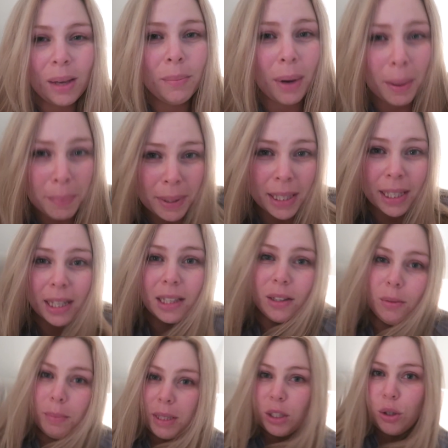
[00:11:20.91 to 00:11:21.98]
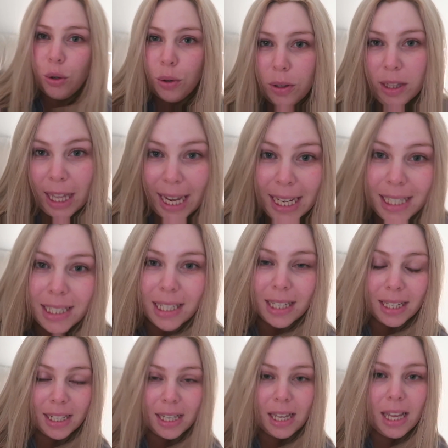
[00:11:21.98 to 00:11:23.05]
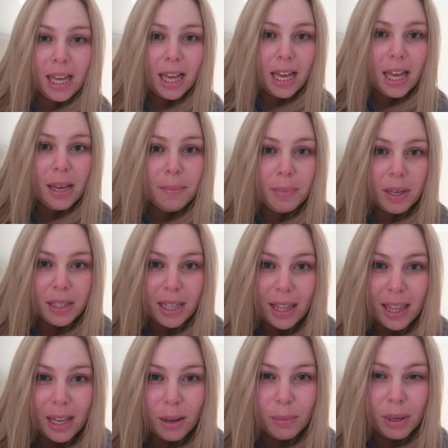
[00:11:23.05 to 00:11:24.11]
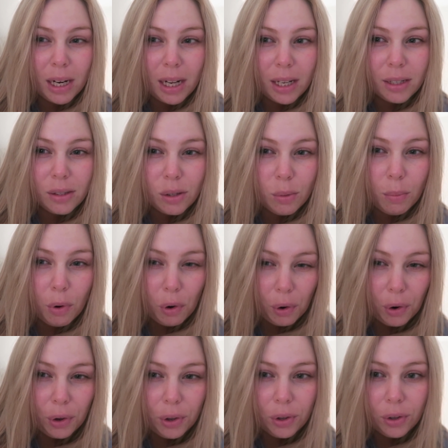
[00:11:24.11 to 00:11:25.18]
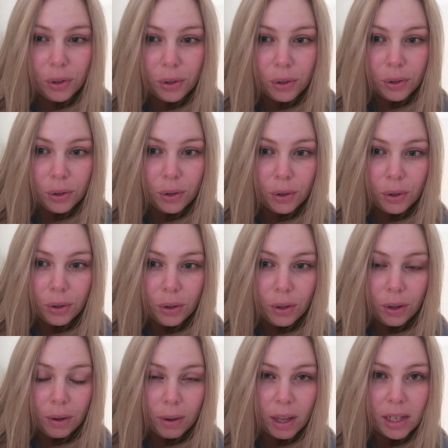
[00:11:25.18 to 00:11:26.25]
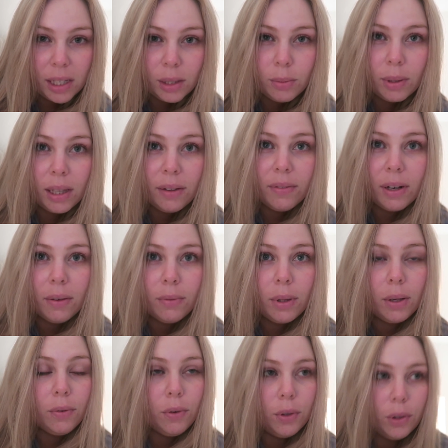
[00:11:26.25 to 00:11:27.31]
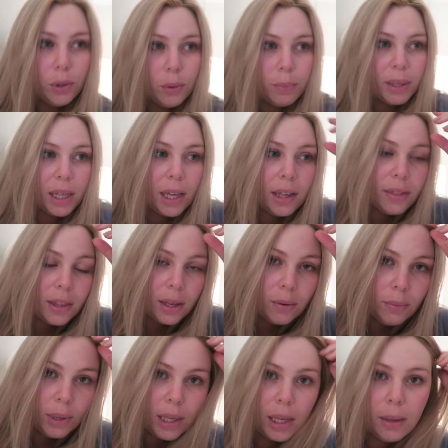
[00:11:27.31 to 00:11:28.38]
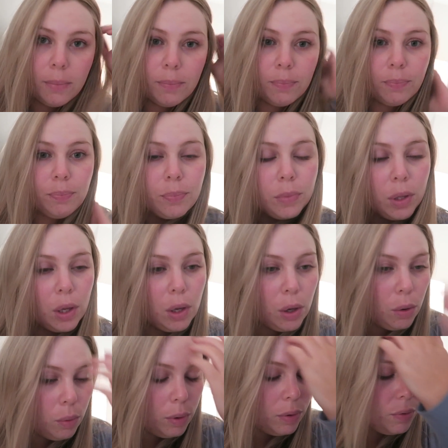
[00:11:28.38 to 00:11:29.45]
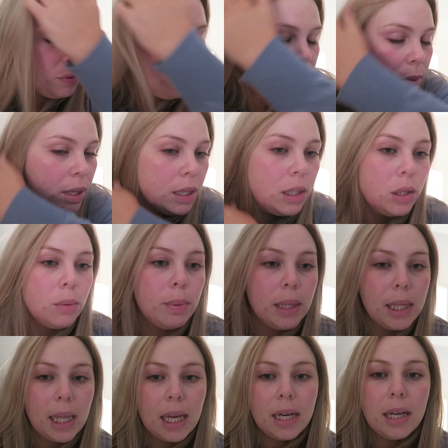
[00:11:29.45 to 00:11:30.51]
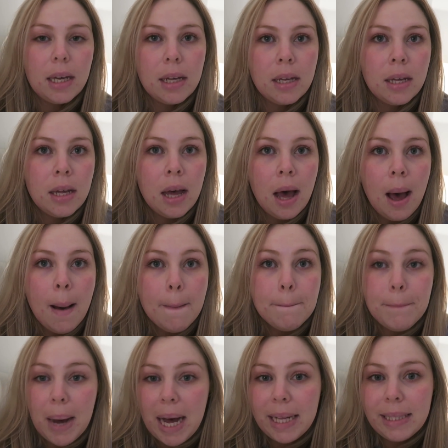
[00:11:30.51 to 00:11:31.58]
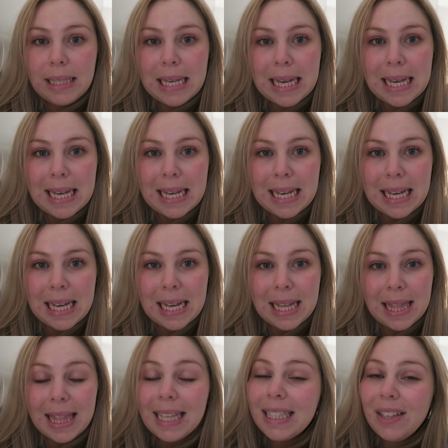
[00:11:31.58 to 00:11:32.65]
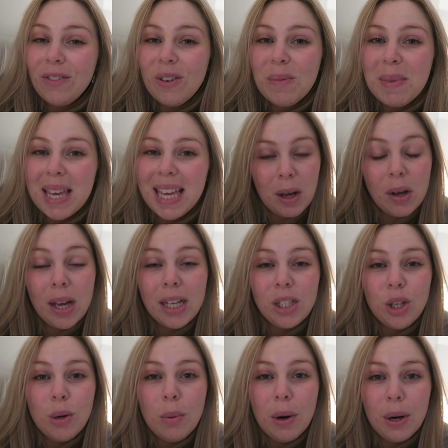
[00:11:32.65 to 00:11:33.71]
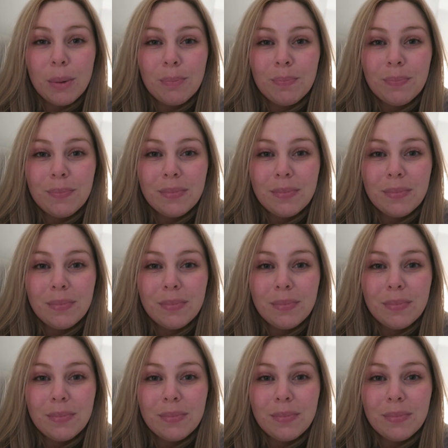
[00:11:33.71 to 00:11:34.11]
It might be a little bit too late, because I think I'm gonna ask tomorrow, unless we leave it up there for a little bit and then we film a little bit later. But that's it from me. I'll catch you tomorrow.